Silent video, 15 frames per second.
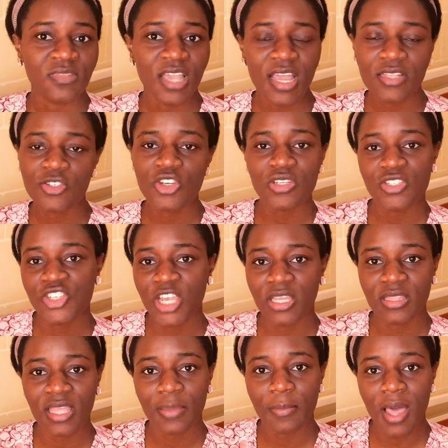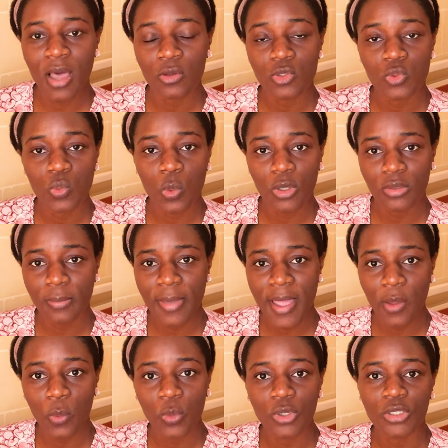And just check them out one
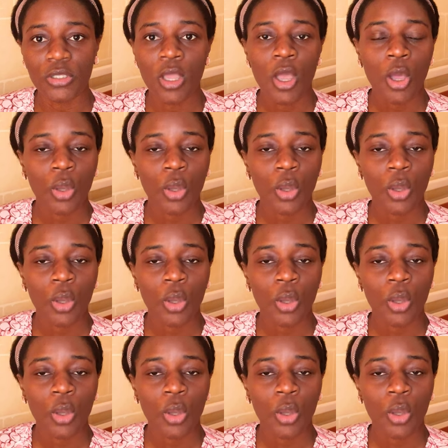by one.